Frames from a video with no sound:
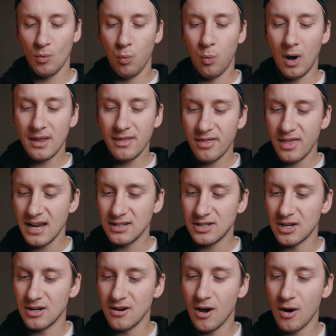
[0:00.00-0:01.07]
One thing
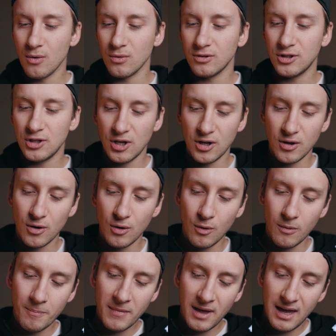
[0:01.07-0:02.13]
to note
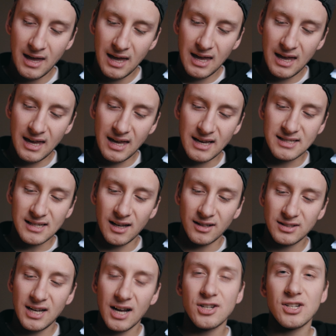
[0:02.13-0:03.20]
too is,
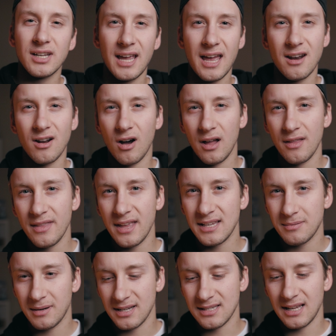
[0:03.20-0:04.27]
I'll touch again on
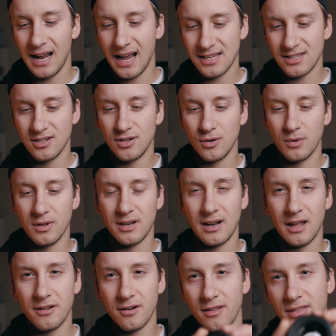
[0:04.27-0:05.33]
this because it has to do with
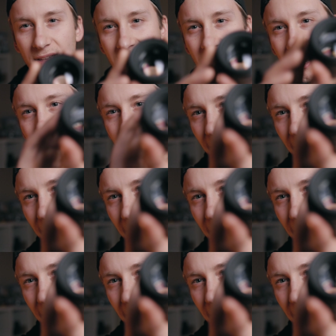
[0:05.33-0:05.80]
another thing,